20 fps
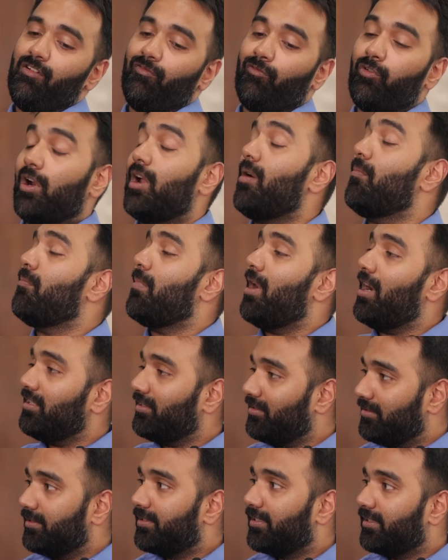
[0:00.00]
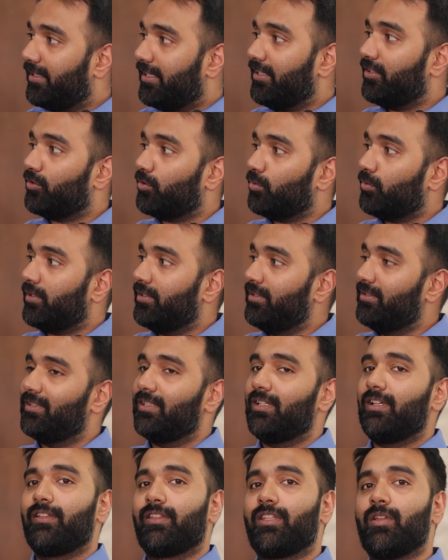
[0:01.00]
For our master degree students,
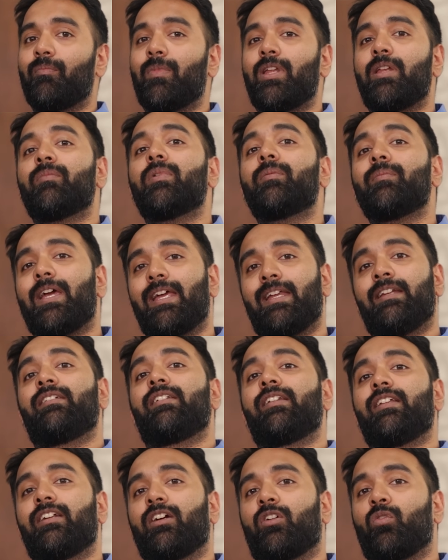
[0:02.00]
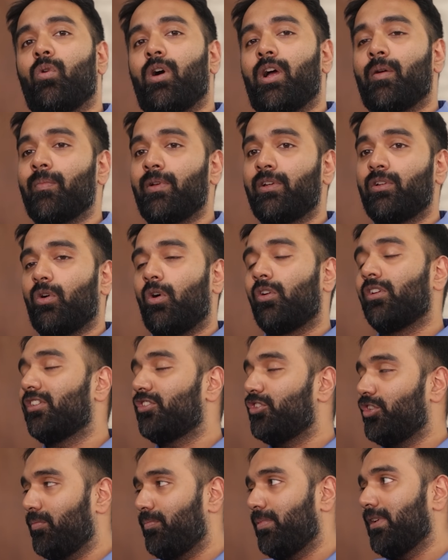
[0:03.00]
the minimum entry requirement on a
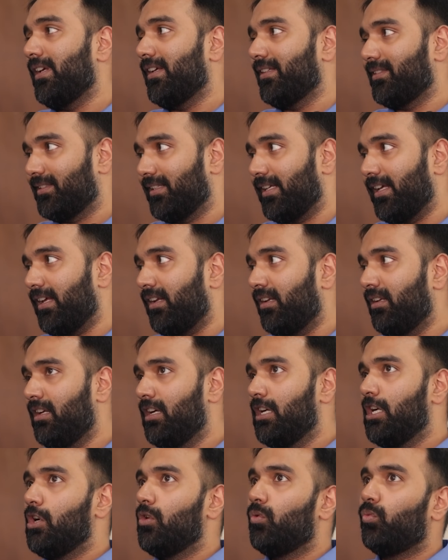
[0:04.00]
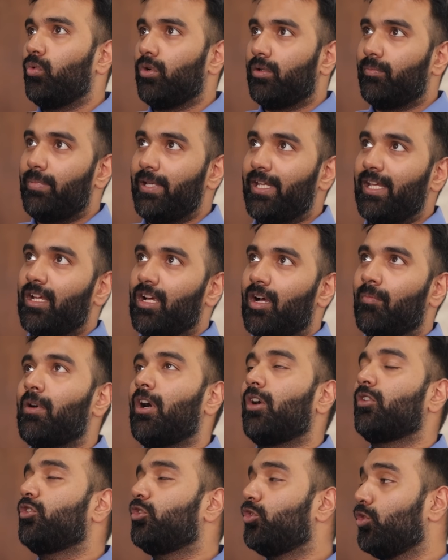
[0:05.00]
GPA scale would be
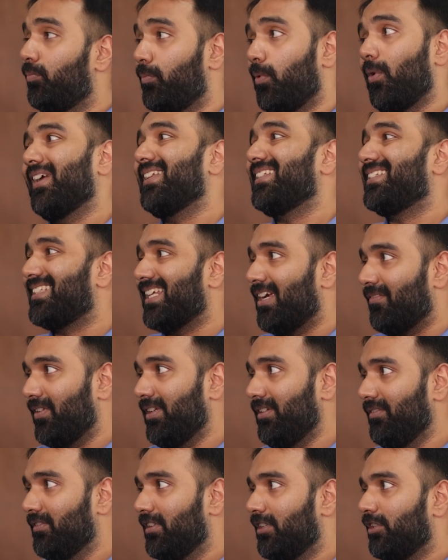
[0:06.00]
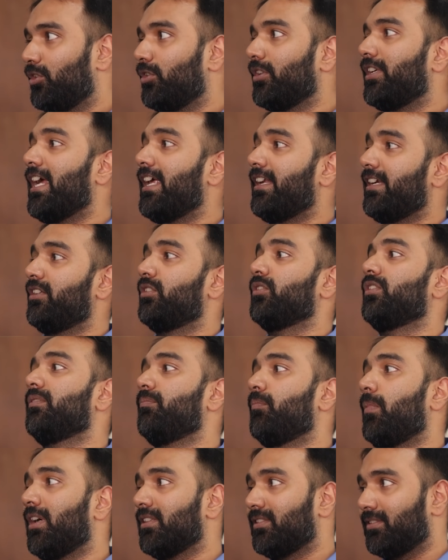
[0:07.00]
about 2.7 to get into the
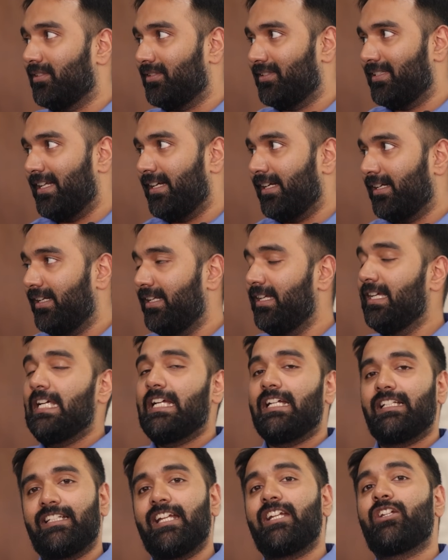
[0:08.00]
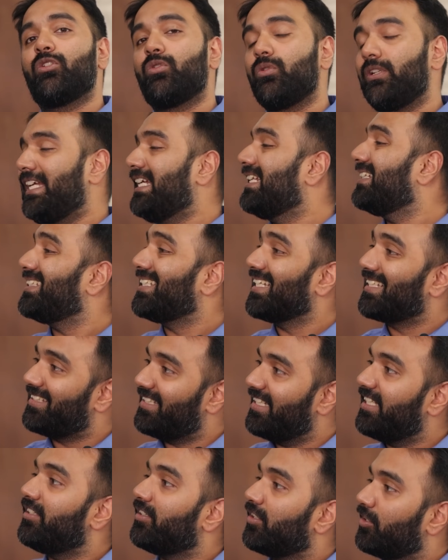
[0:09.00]
master's directly. They do need a
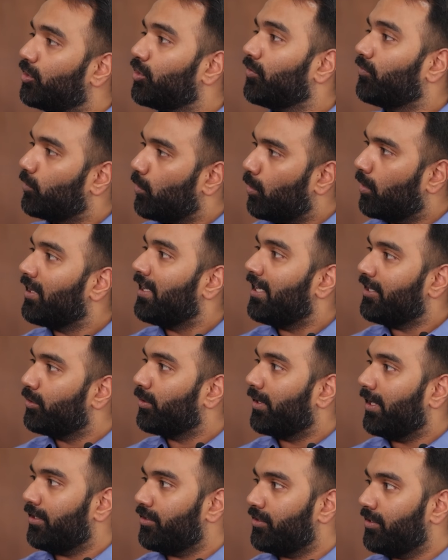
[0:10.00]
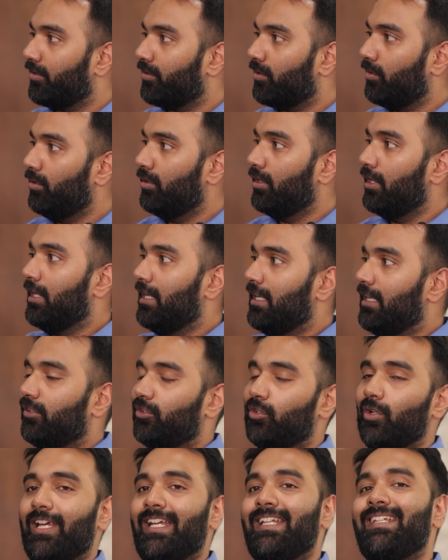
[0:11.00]
16 years of total education though.
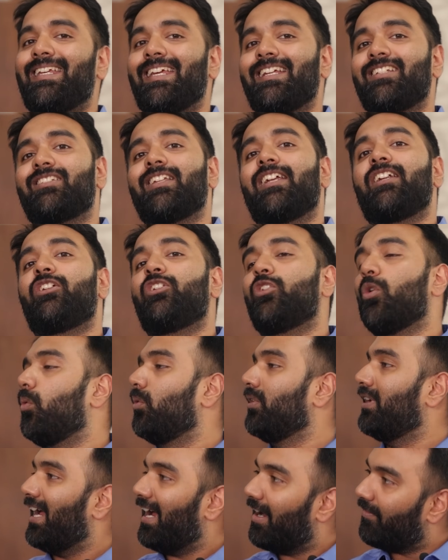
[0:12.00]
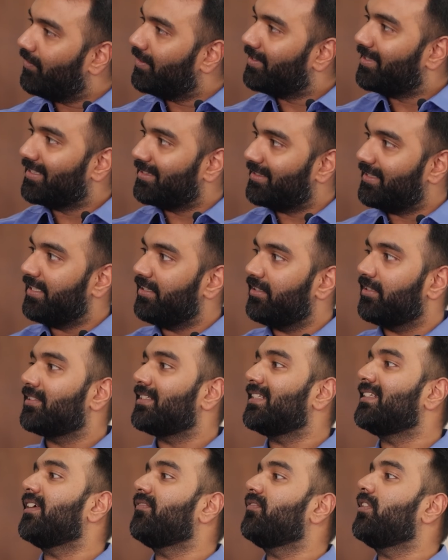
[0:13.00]
So in case they don't have the 16 years
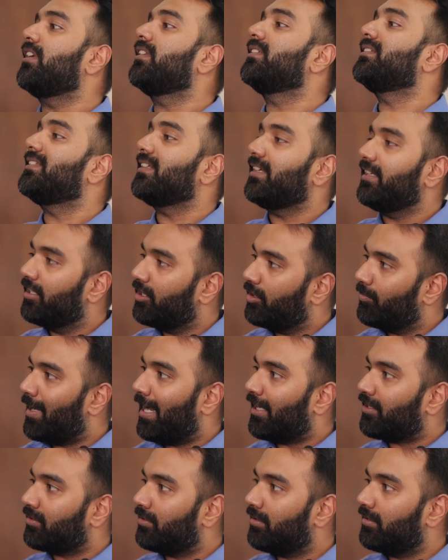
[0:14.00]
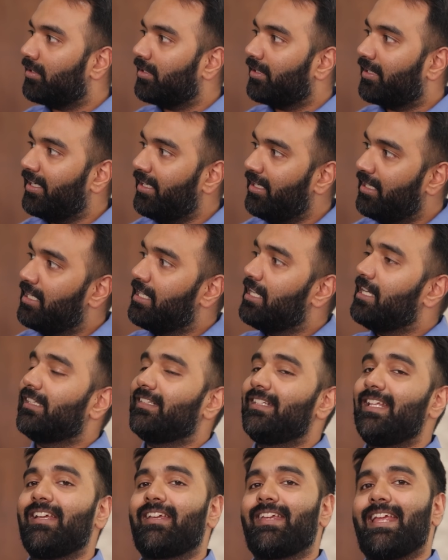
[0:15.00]
and they've done a 3-year bachelor degree,
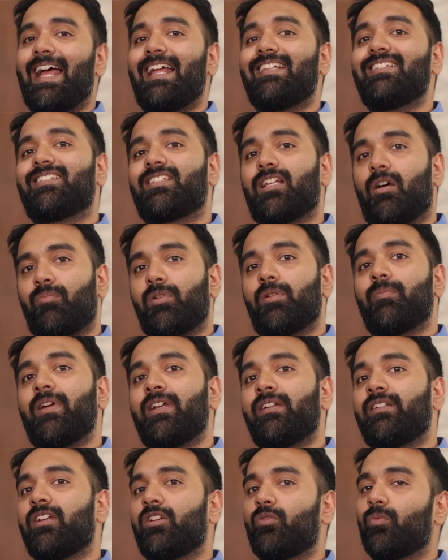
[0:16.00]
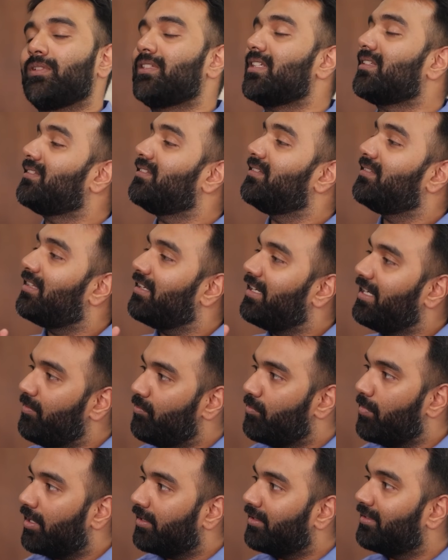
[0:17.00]
they can supplement it with a
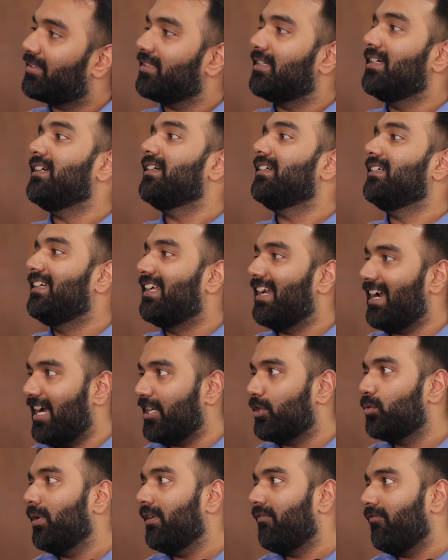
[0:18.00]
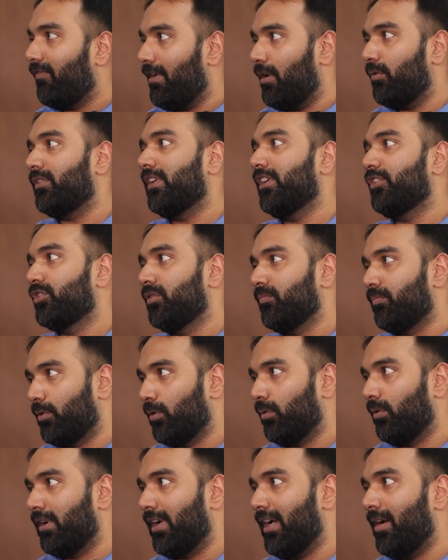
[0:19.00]
3-month graduate foundation
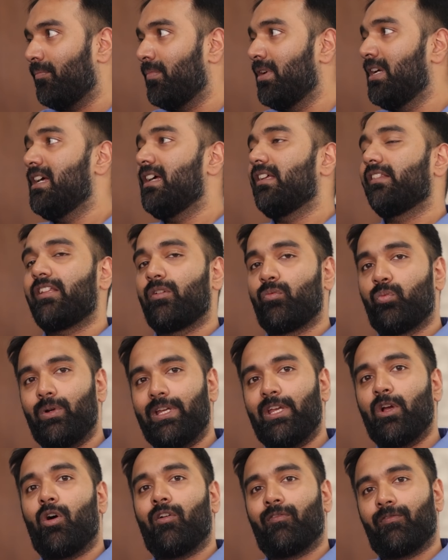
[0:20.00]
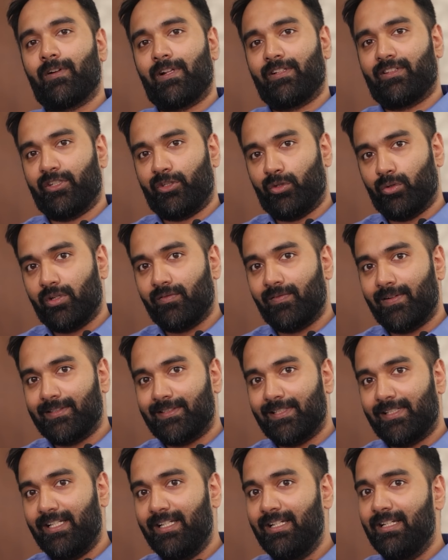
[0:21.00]
program that we offer at the
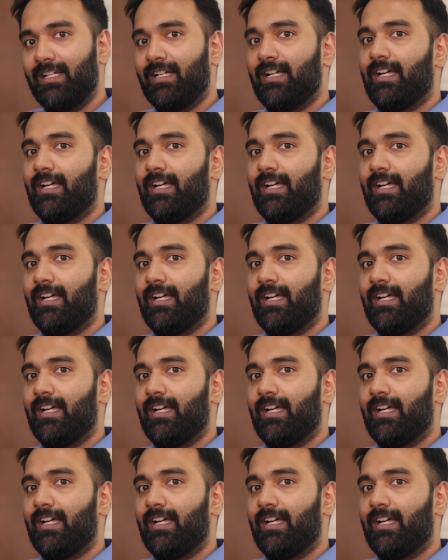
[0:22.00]
university.